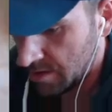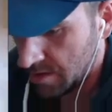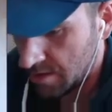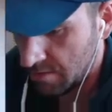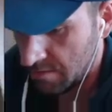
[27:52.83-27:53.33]

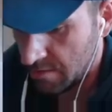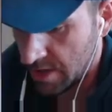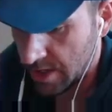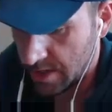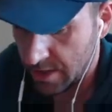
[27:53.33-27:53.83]
All
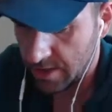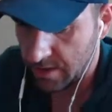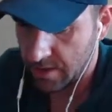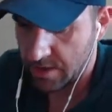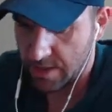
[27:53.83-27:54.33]
right,
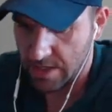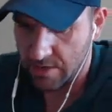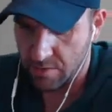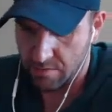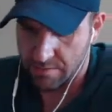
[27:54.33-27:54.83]
let's see
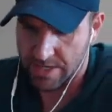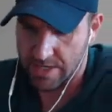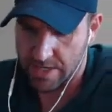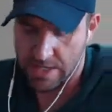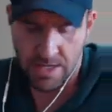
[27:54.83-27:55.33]
what
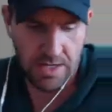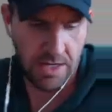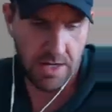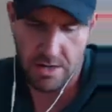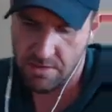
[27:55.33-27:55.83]
we've got
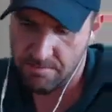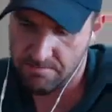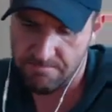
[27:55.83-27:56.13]
here.